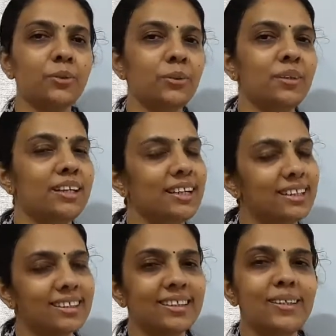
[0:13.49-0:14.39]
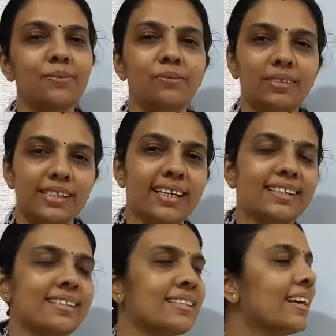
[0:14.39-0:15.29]
to Learn
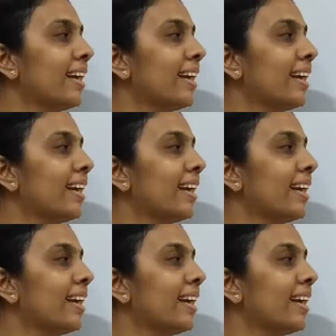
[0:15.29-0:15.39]
Physics.